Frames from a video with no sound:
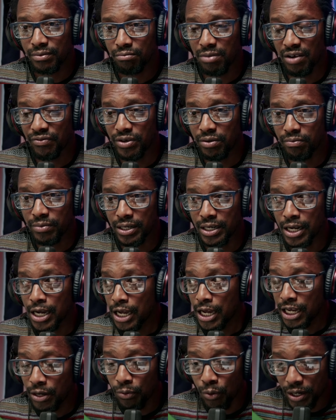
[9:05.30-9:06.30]
Veltman.
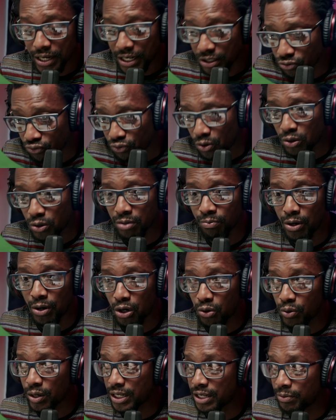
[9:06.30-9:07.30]
He wanted to roll the ball
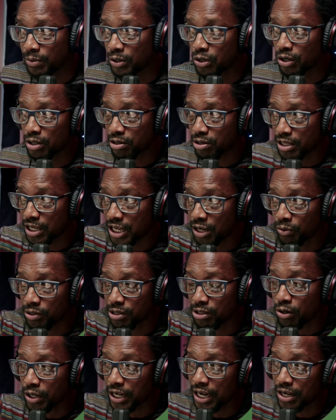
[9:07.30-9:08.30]
quickly because, see, he was
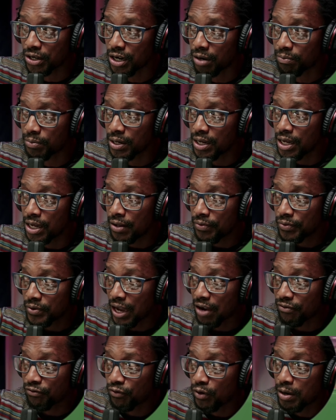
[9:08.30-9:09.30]
looking up
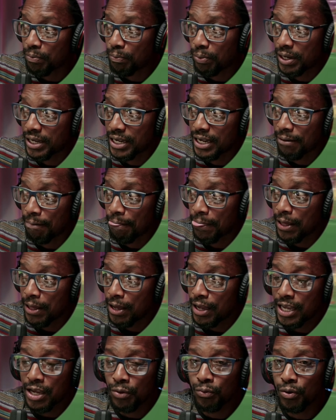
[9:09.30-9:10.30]
for a player.
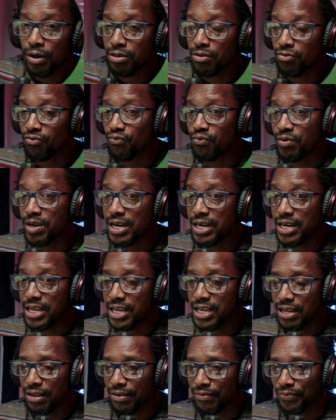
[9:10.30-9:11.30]
He wasn't
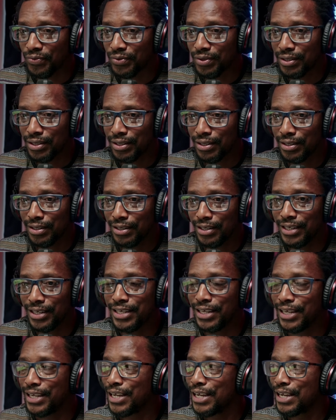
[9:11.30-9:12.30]
really
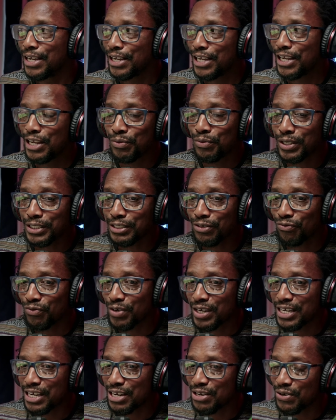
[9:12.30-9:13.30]

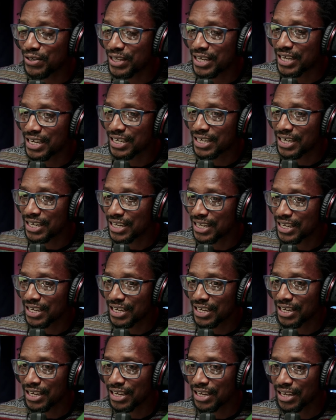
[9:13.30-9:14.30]
looking
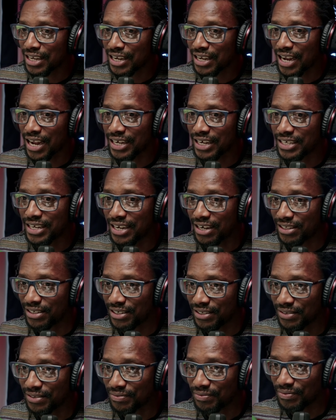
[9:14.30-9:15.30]
at
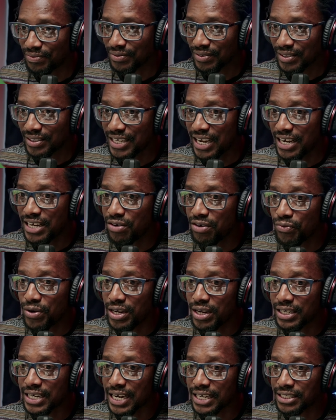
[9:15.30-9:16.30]
Declan. Then he
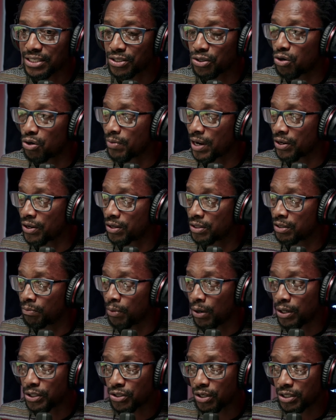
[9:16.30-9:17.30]
realizes, oh my God, the
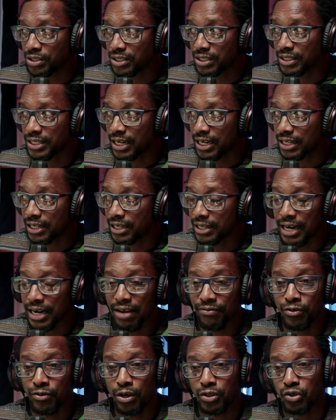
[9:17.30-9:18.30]
ball's got it to Declan. I've
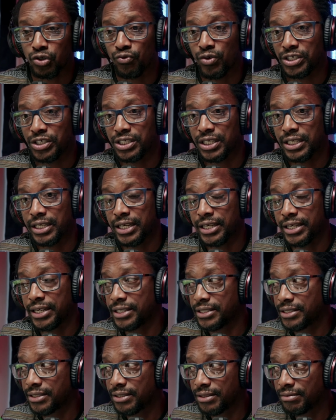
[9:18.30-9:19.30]
got to rush and kick
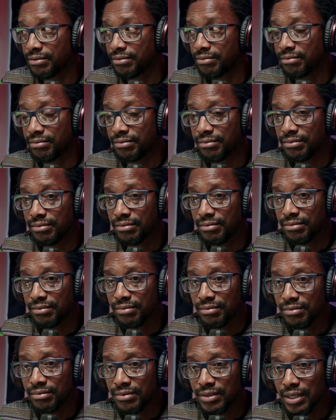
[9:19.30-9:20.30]
it.
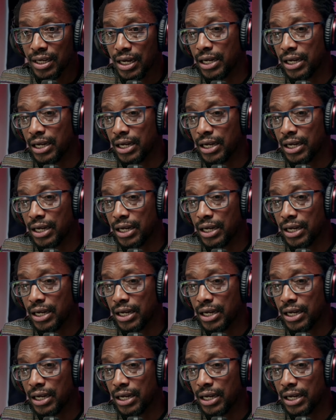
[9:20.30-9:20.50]
I